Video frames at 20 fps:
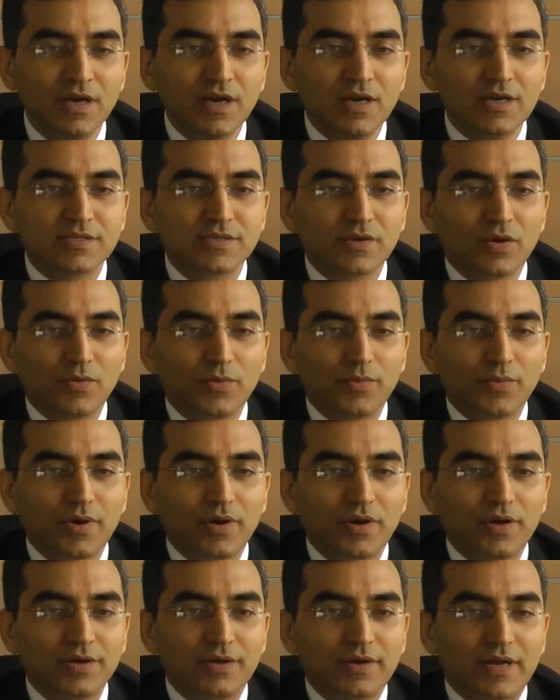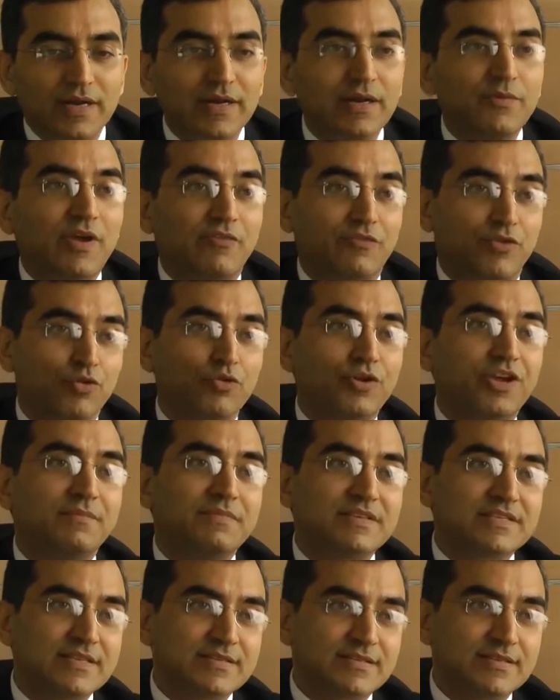So currently we have two key
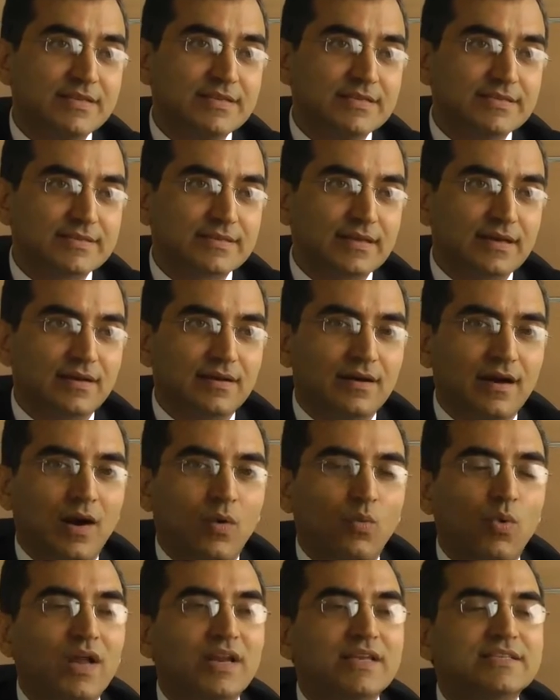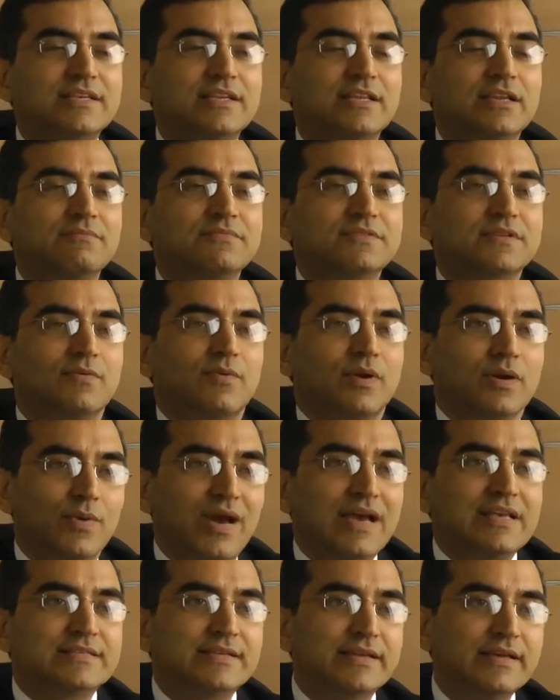businesses. One is in terms of
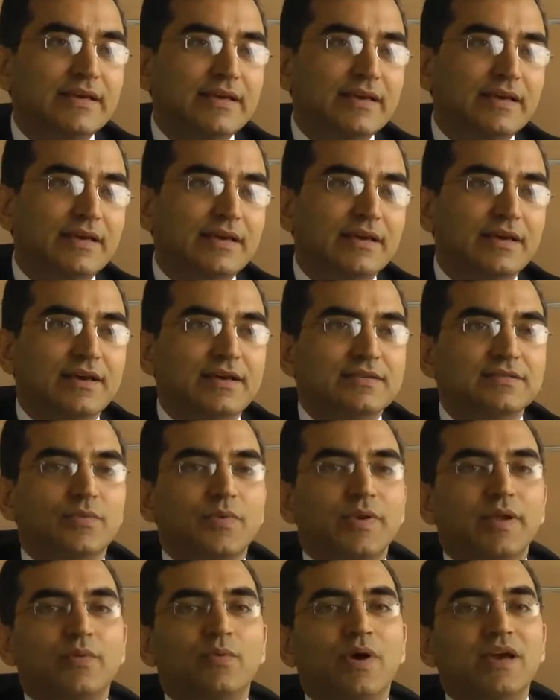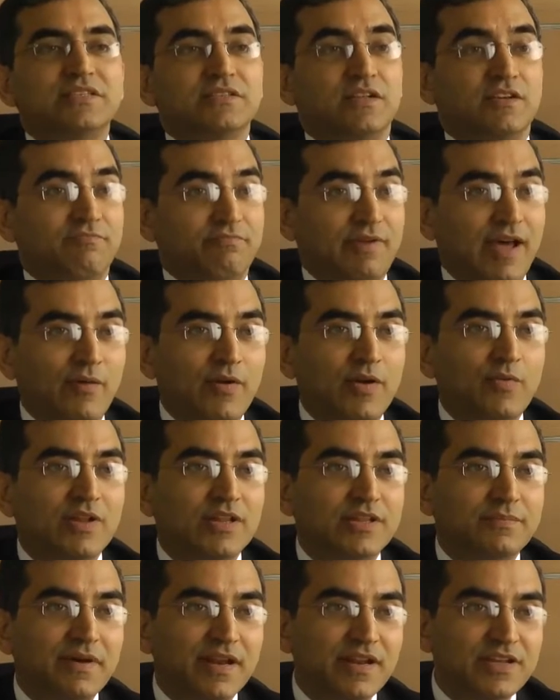advisory. So we advise a lot of private
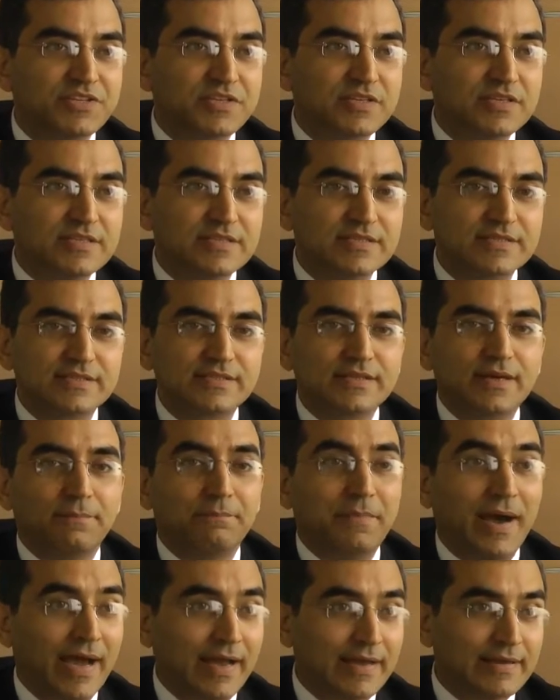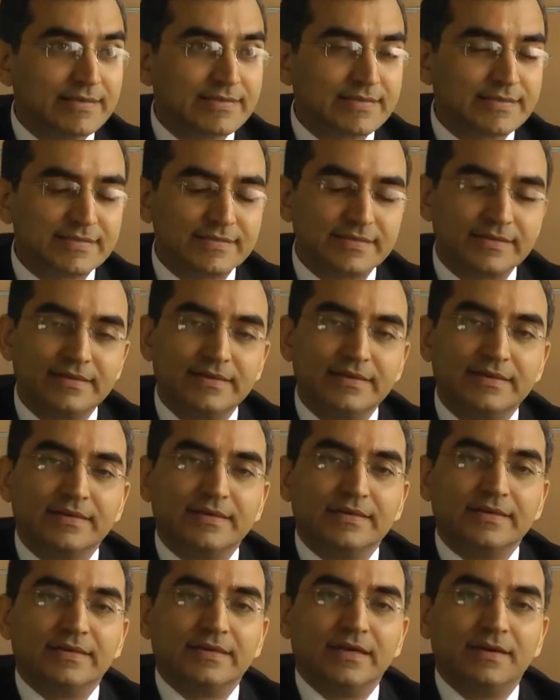wealth managers, banks,
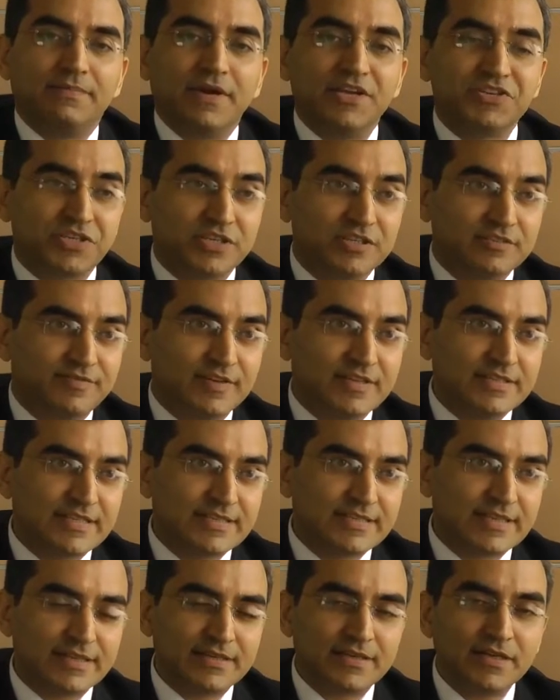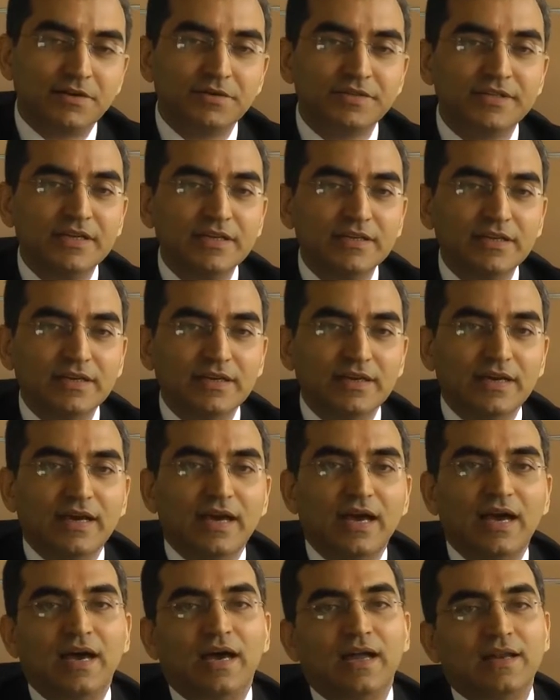pension funds, etc. out there.
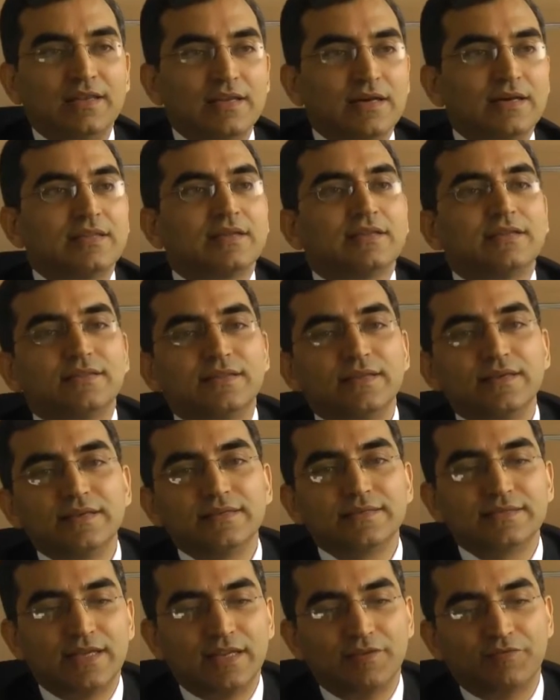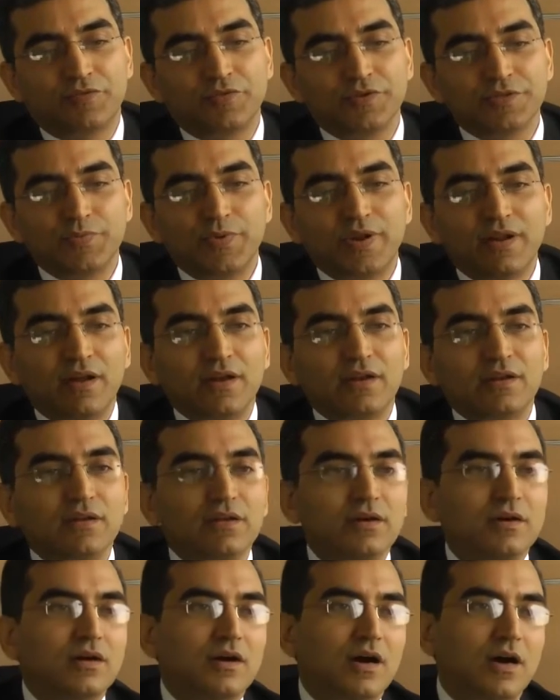And other thing is that, of course, we run
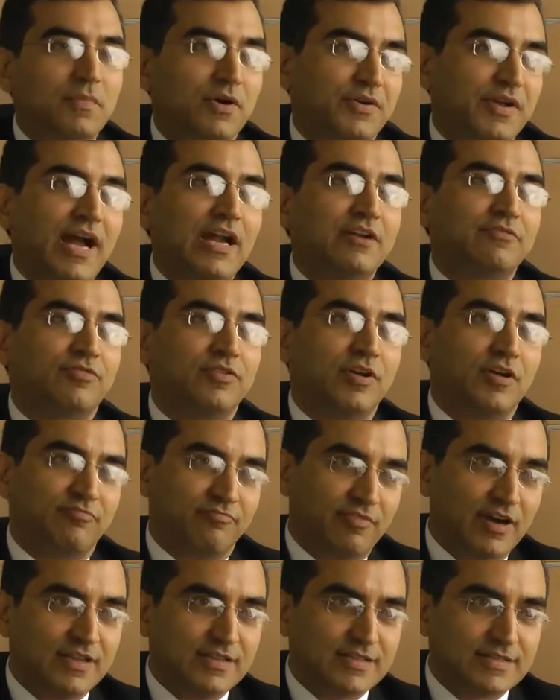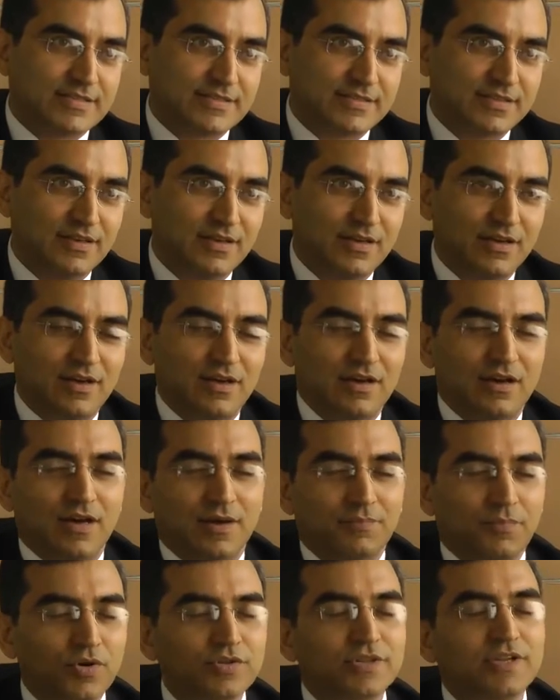about a handful of funds,
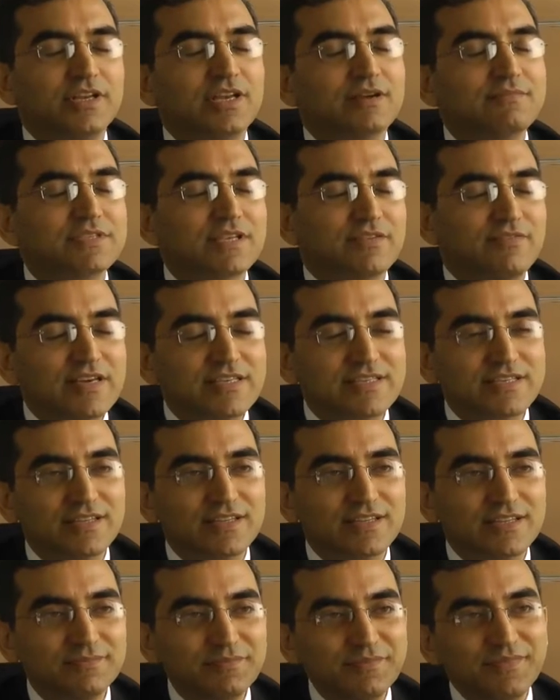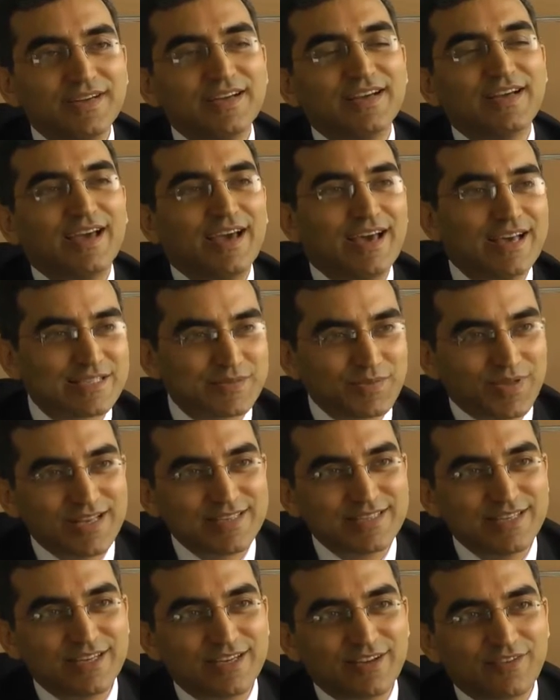both in terms of fixed income as well
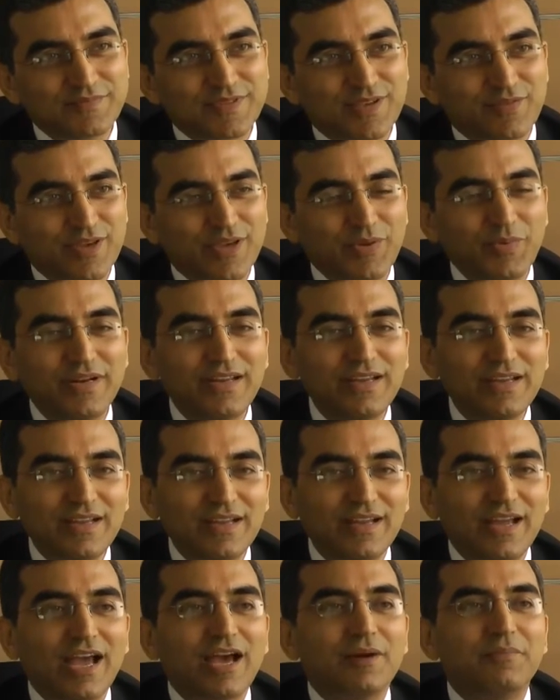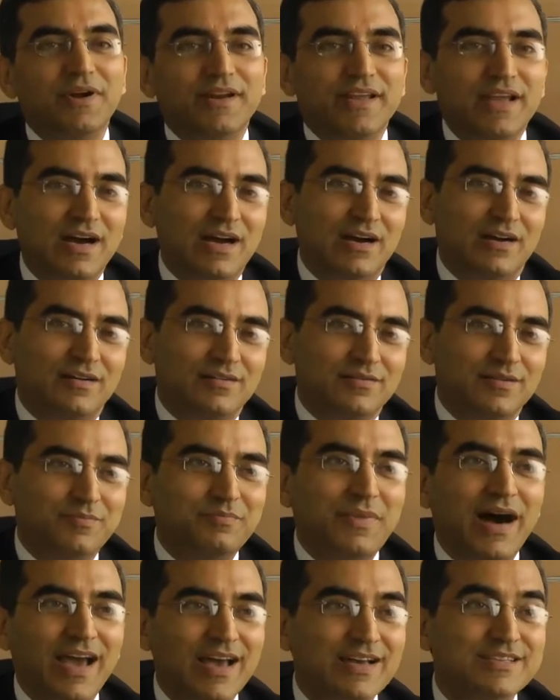as in terms of equity. But yeah, our
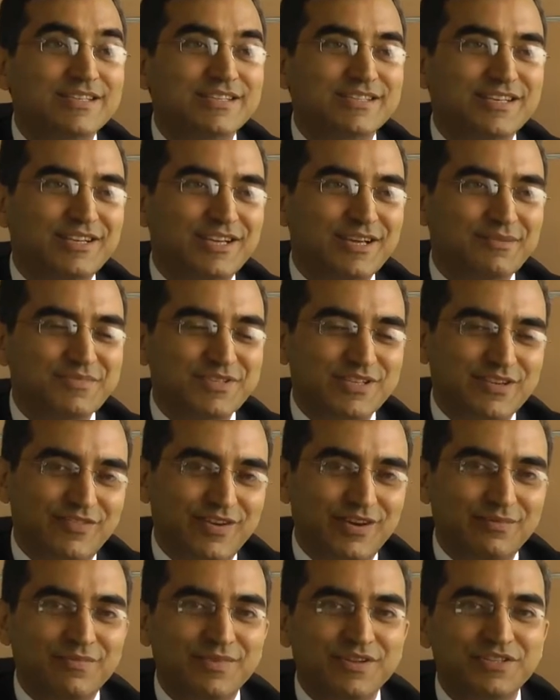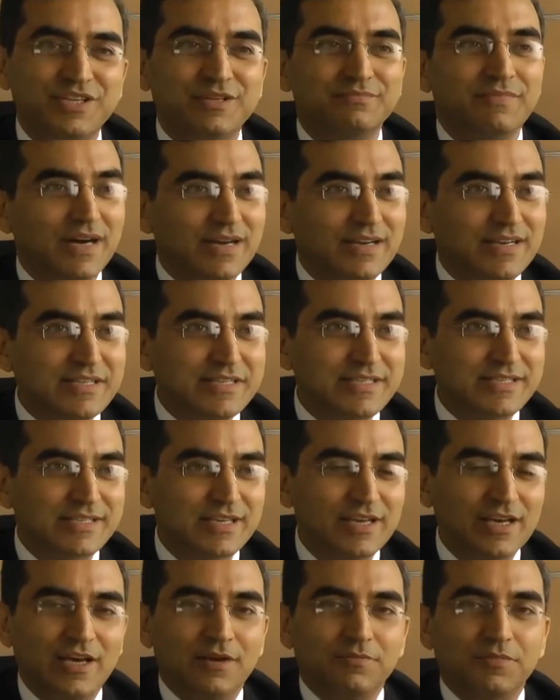bias is in terms of emerging markets
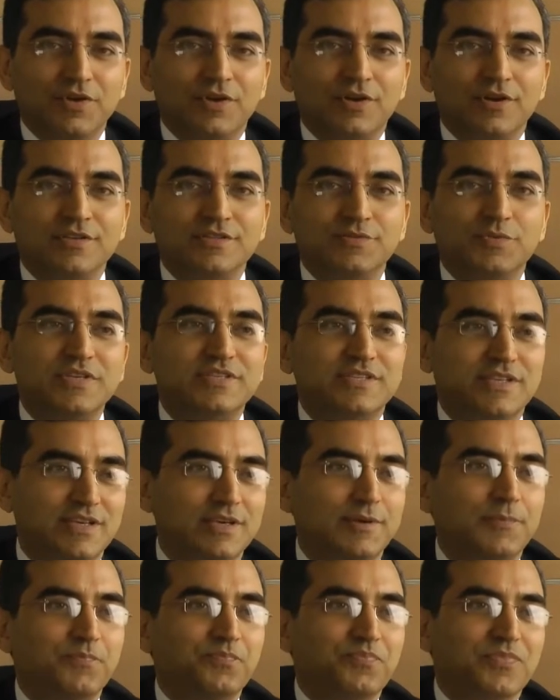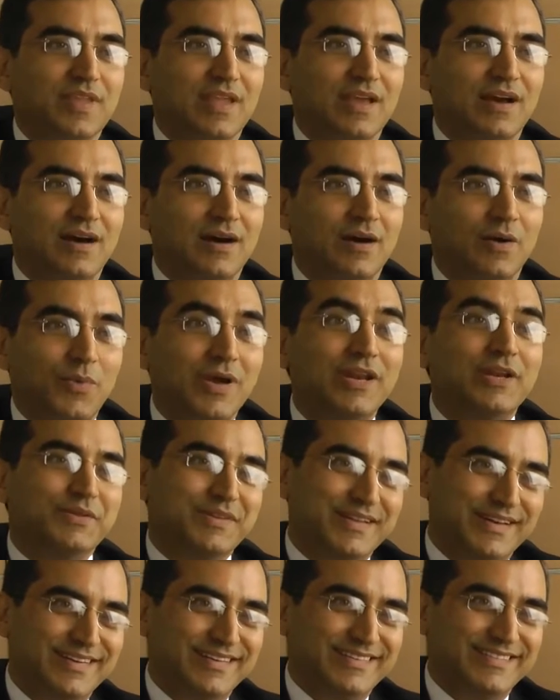because we see value
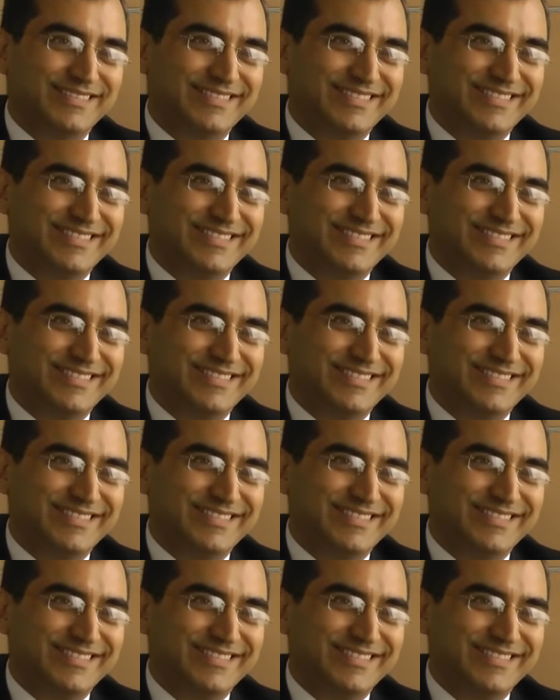there.